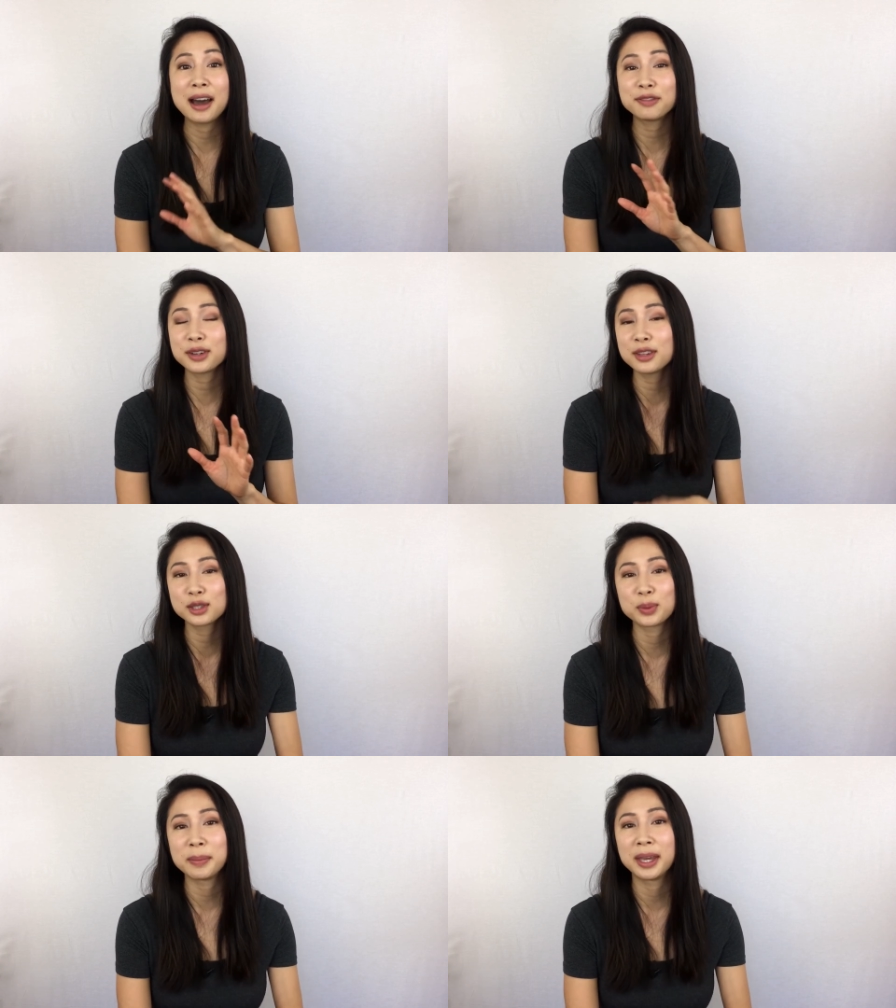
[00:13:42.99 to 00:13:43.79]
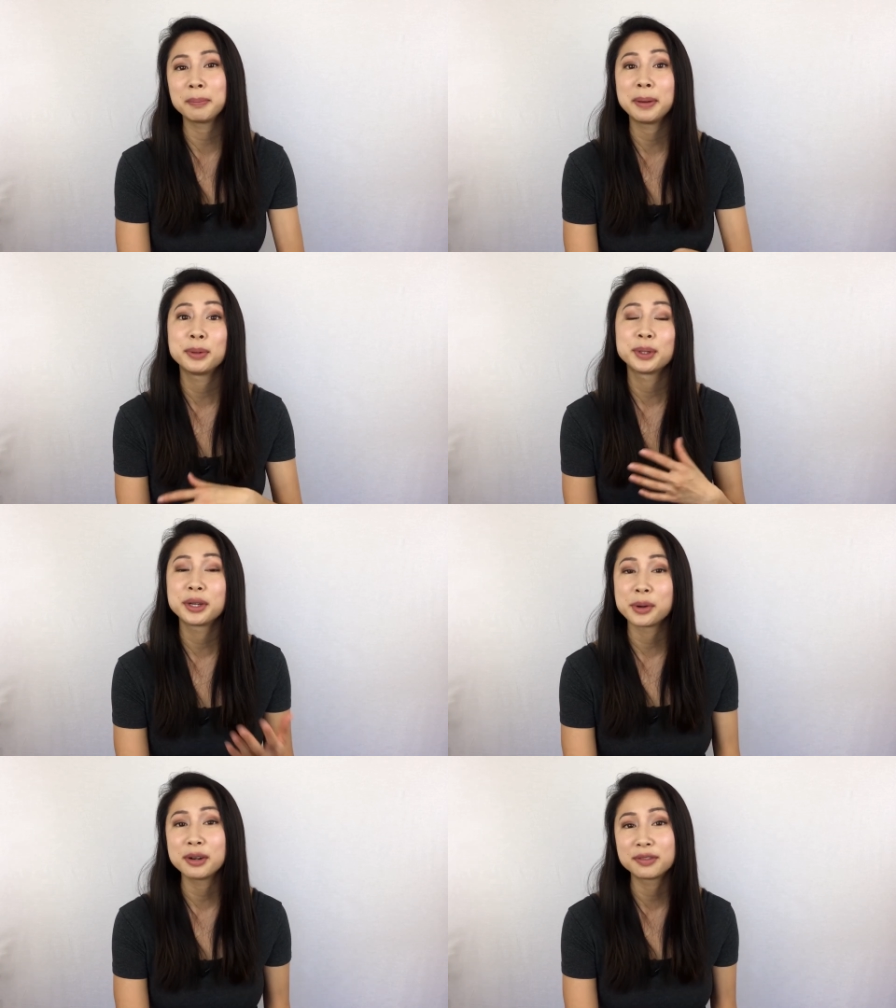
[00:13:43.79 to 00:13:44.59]
After the swimming, people would
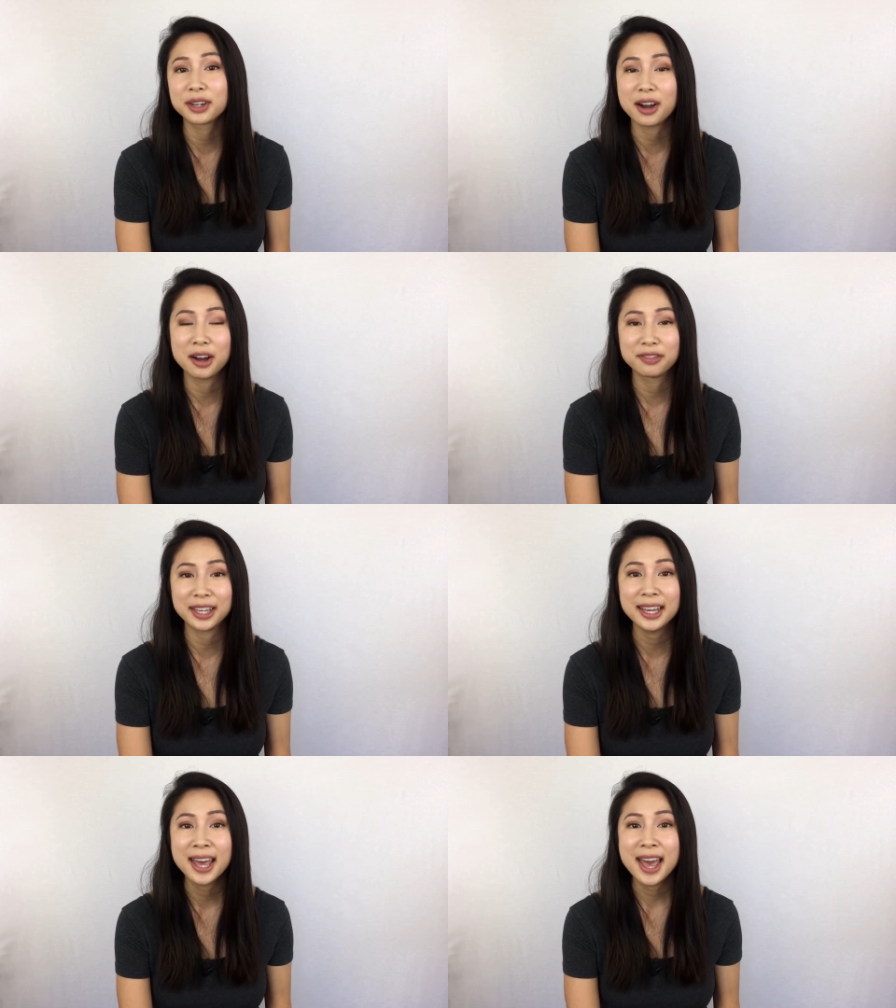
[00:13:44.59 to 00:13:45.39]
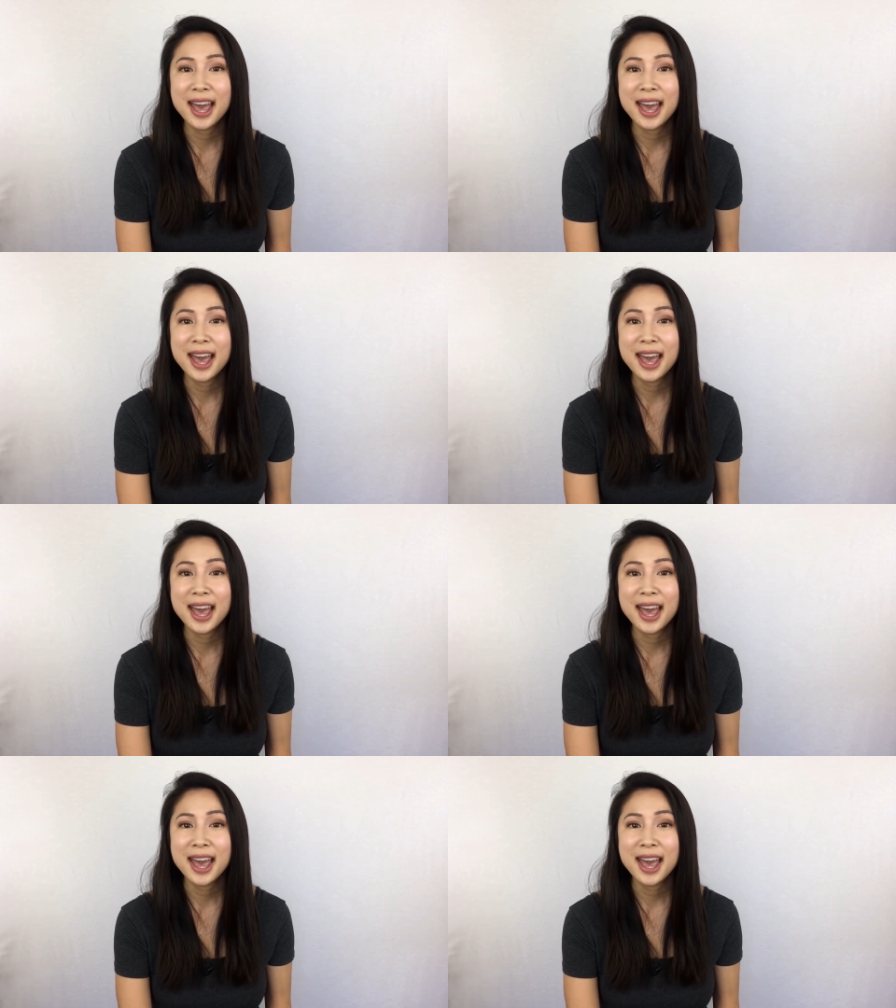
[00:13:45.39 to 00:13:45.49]
go out for coffee,